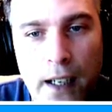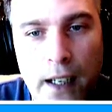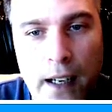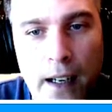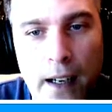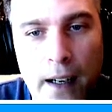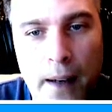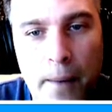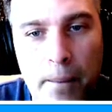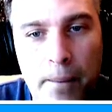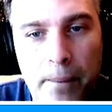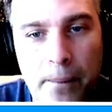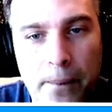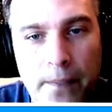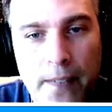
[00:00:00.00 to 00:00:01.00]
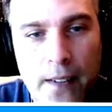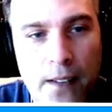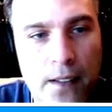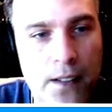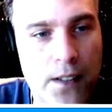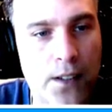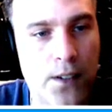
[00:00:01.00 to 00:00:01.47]

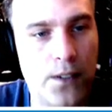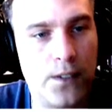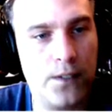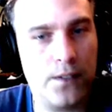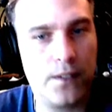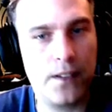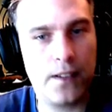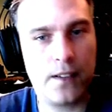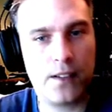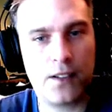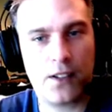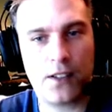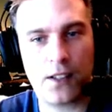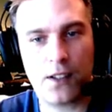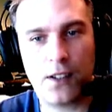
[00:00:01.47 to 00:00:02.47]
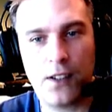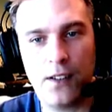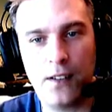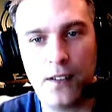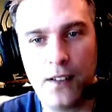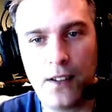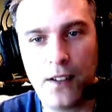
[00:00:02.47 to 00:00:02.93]
you know, it's just a
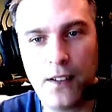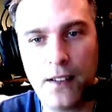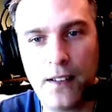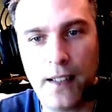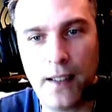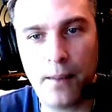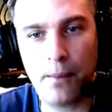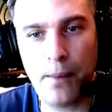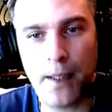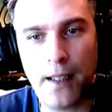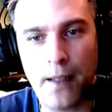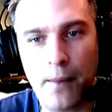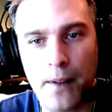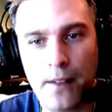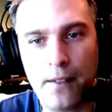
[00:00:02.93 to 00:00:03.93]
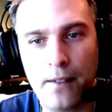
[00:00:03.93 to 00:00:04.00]
content bar,